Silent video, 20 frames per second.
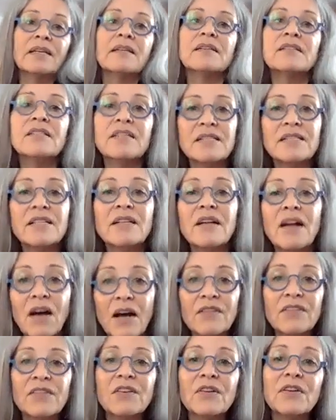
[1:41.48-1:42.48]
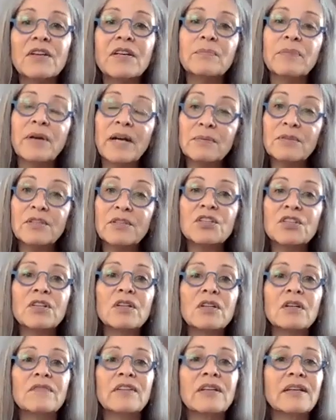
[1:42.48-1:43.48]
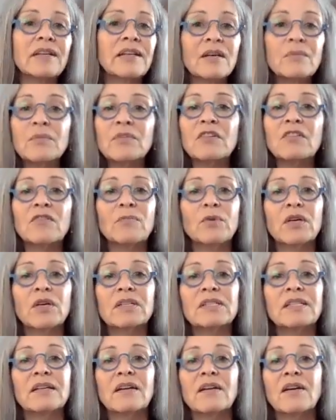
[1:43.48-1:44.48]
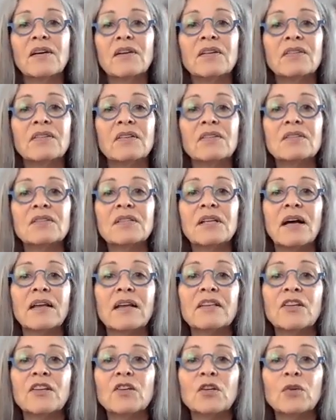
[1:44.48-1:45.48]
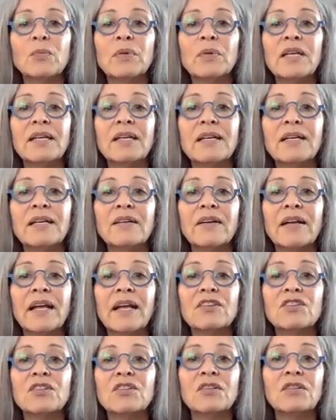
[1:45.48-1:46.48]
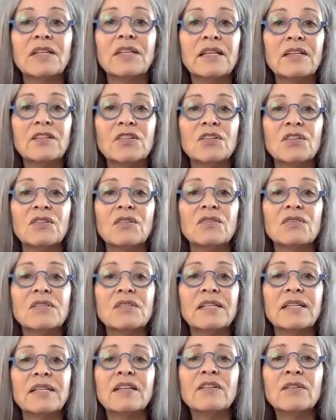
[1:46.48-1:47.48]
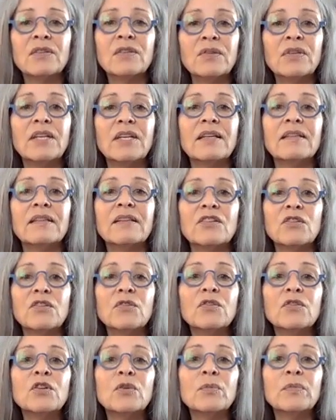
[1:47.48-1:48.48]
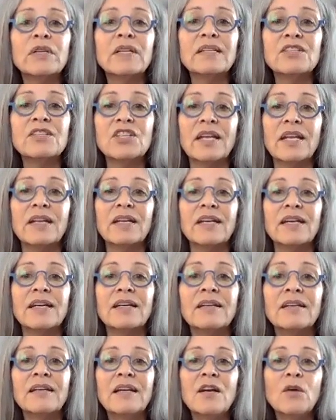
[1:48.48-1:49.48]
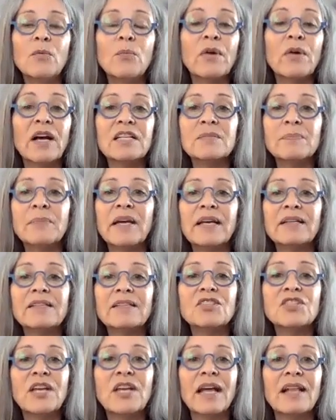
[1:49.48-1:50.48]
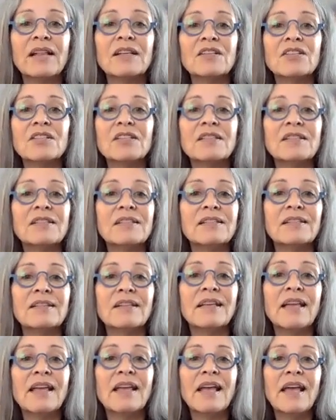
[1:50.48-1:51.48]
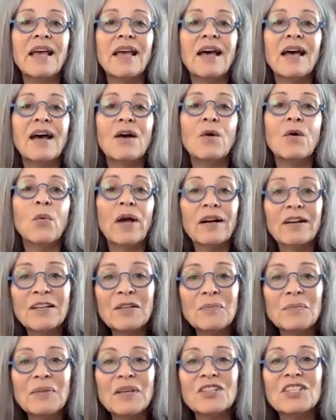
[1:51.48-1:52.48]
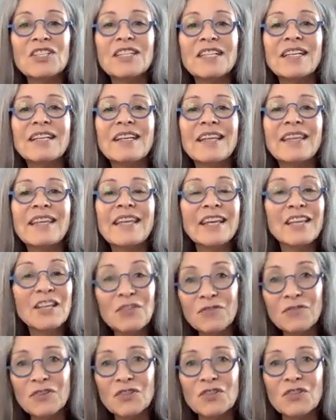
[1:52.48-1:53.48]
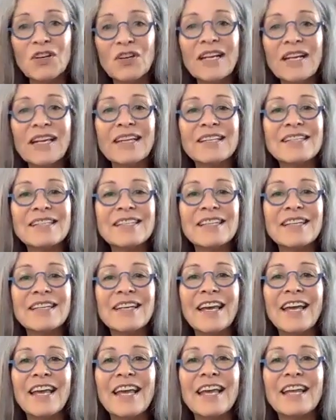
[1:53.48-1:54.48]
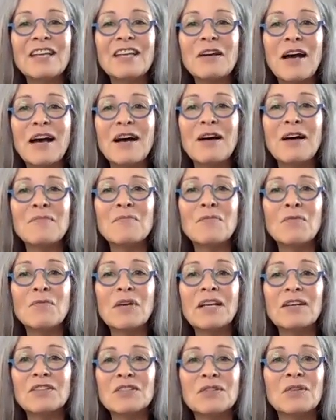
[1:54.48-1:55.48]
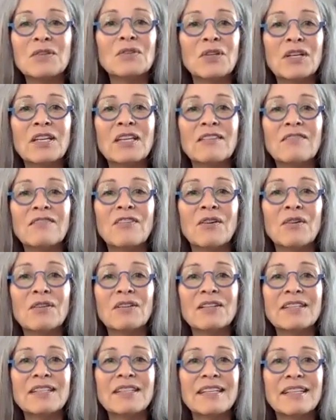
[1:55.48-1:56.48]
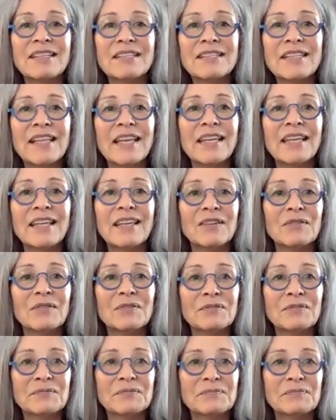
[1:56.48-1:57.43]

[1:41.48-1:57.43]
She's an author and publisher of a number of books and articles on the European and international issues, including The New Urban Agenda, Prospects, Challenges. Welcome, Birgit. Thank you for joining us today. We are so looking forward to this. Thank you.